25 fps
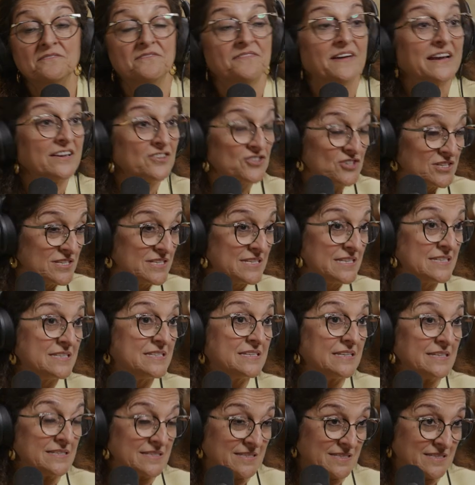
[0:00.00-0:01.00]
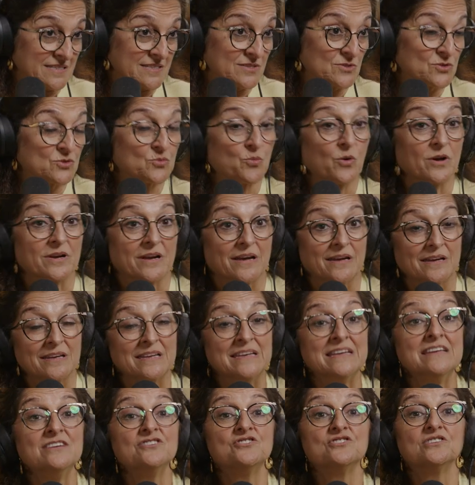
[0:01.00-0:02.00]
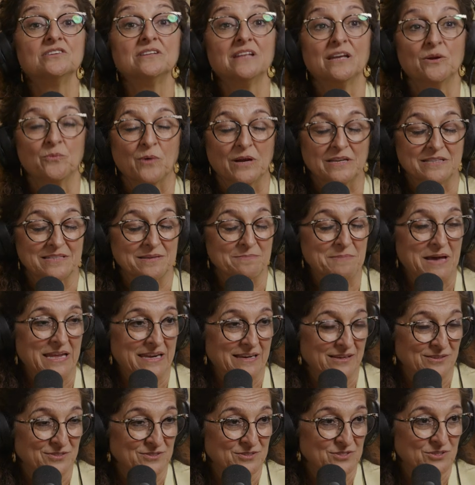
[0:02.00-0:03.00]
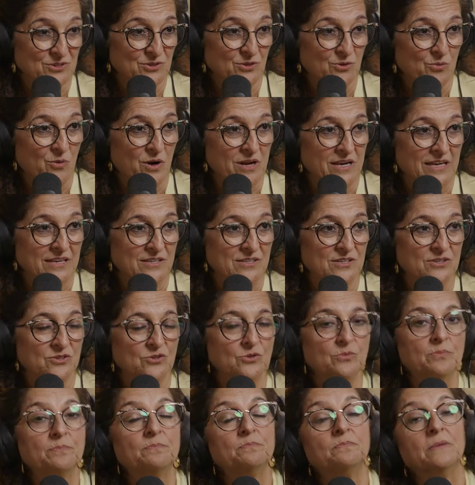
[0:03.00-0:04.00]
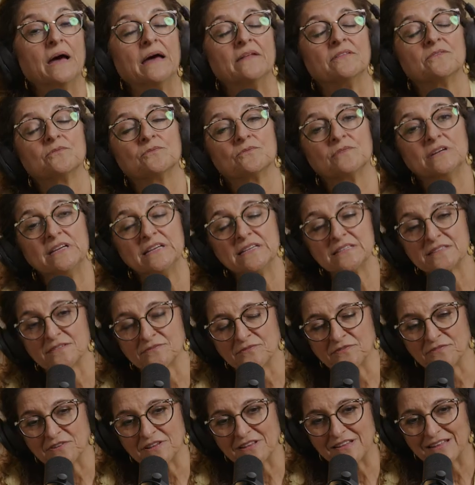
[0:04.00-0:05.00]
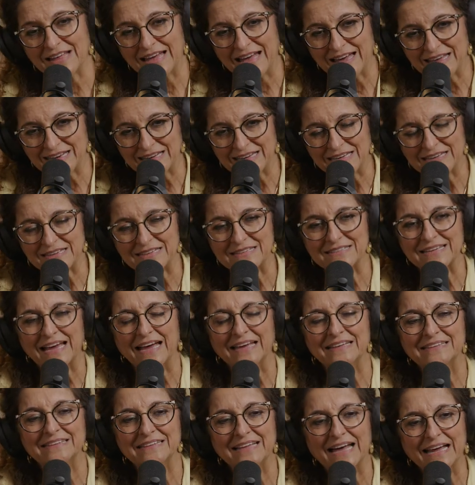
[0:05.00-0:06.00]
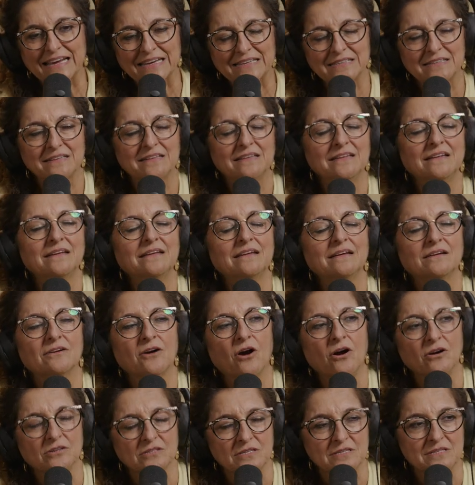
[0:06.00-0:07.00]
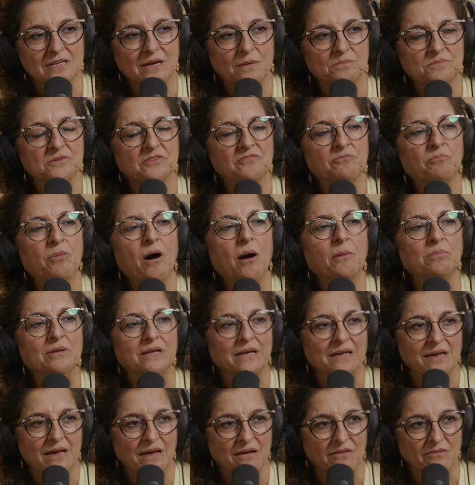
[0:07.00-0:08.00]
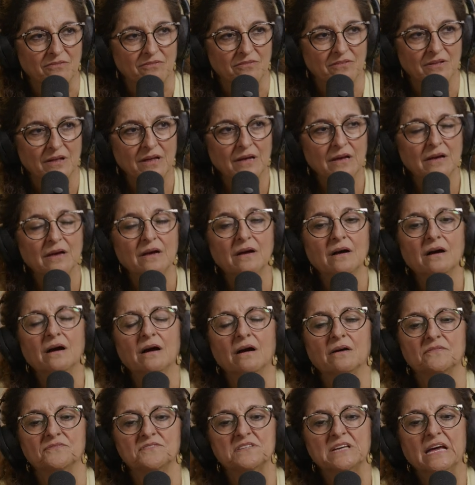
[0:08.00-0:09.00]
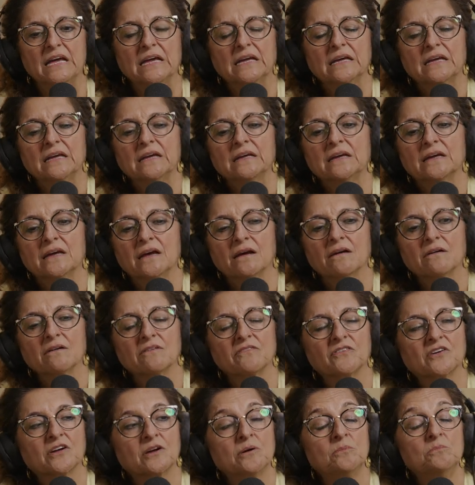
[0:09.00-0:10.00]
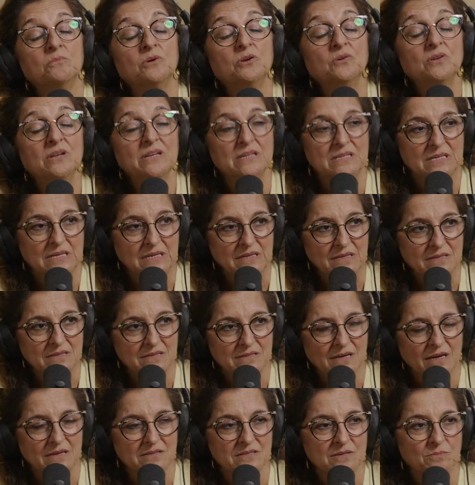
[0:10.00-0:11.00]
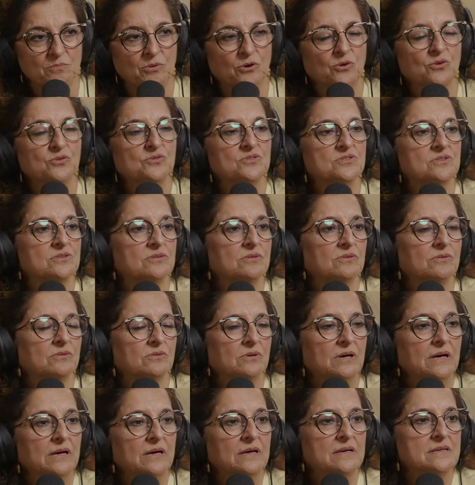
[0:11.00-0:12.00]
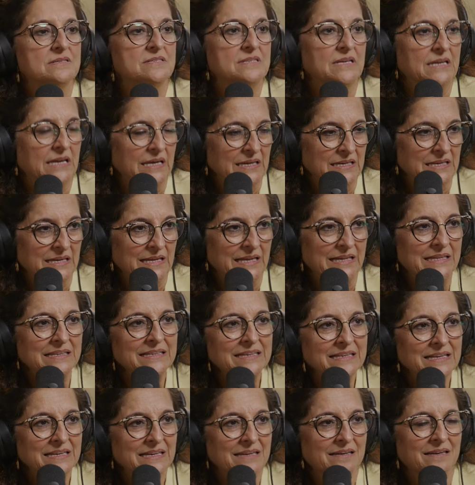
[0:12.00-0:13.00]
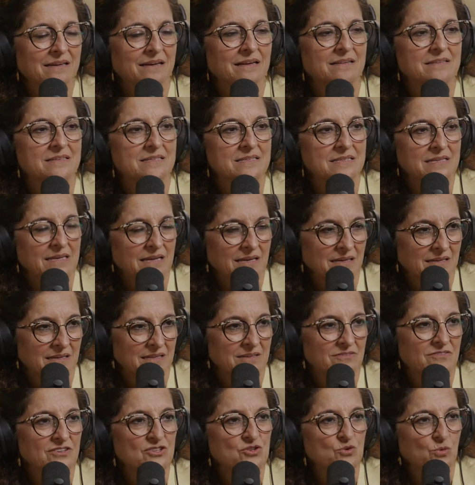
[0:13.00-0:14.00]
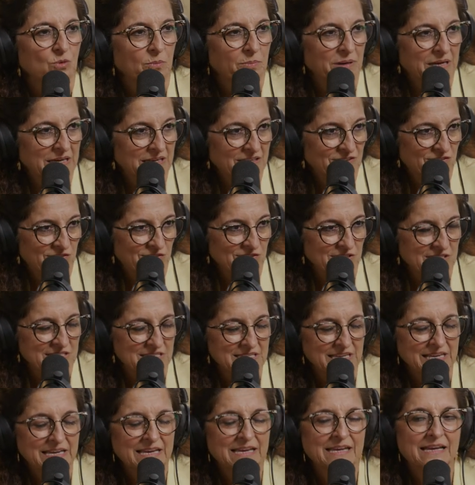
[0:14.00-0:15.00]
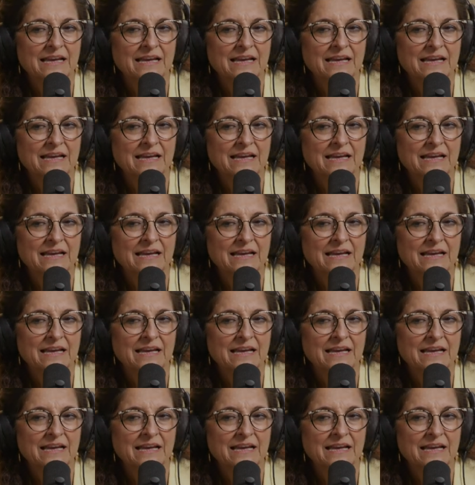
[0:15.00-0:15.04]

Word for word: infectious to, to, diseases is what I initially went to medical school wanting to do, and the reason for that is I liked the concept of public health, of taking care of communities as opposed to sitting in a clinic and seeing individual patients,